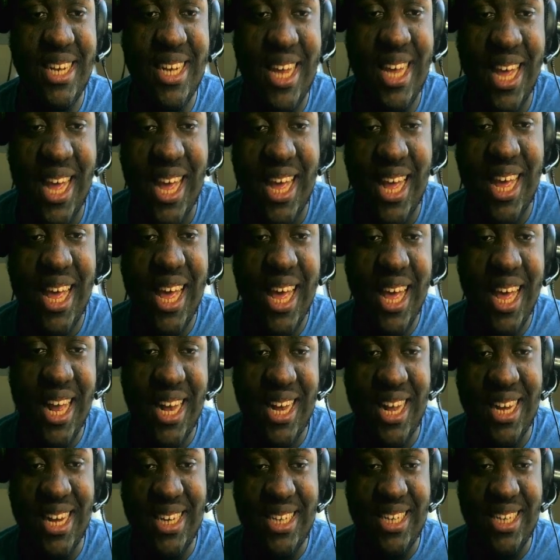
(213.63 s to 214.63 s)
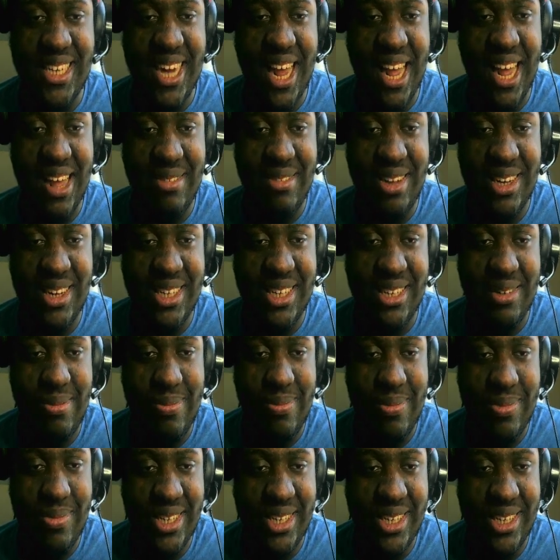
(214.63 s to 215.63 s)
that that second one
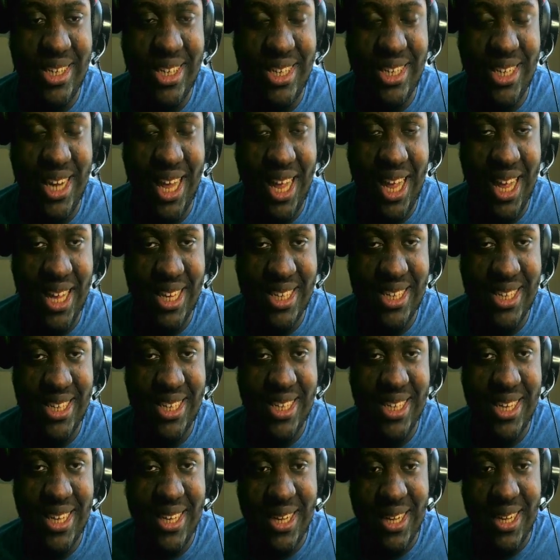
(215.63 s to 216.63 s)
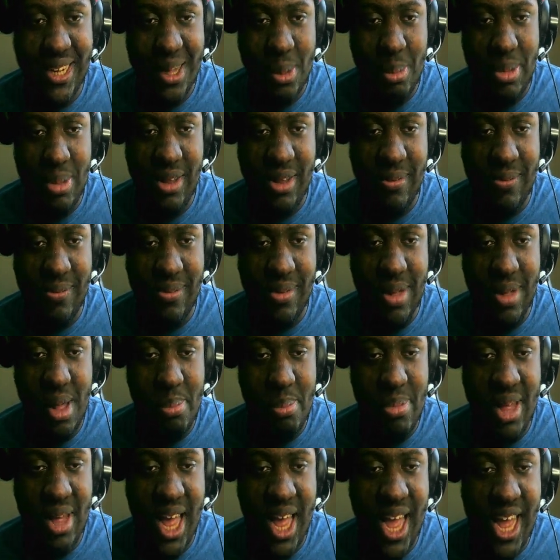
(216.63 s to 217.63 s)
sucks. But the
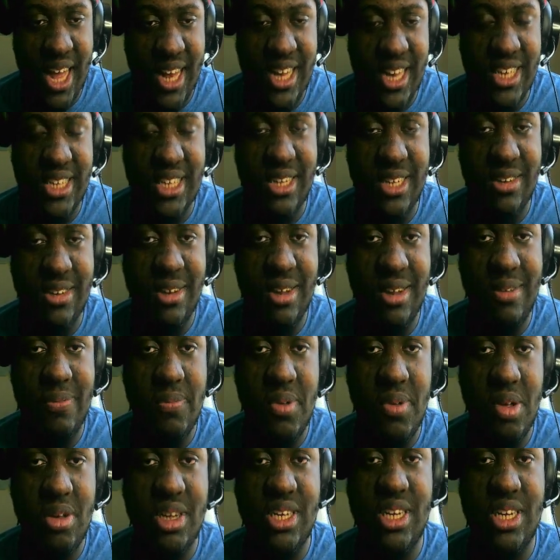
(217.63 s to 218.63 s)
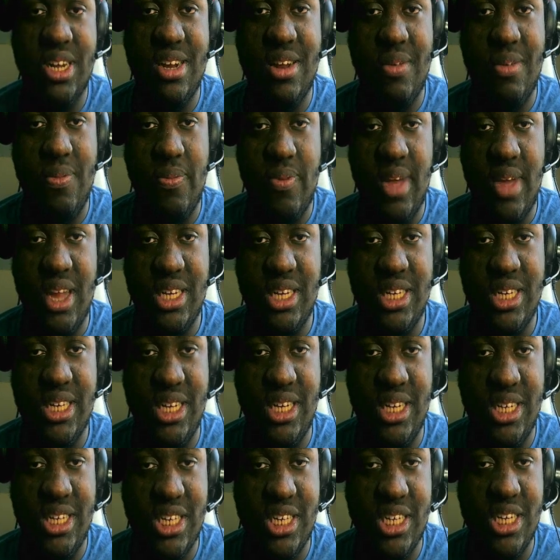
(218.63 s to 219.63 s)
but I just only focus on the fight
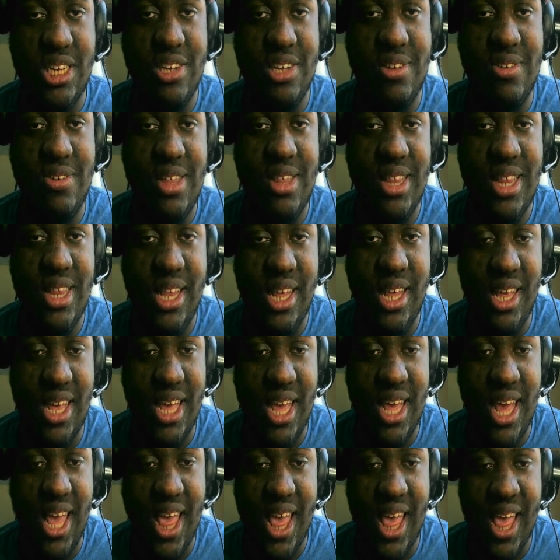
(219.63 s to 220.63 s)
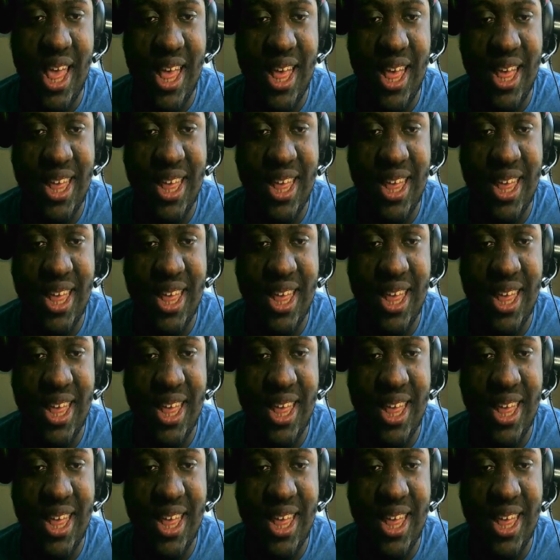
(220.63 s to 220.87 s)
scene, so yeah.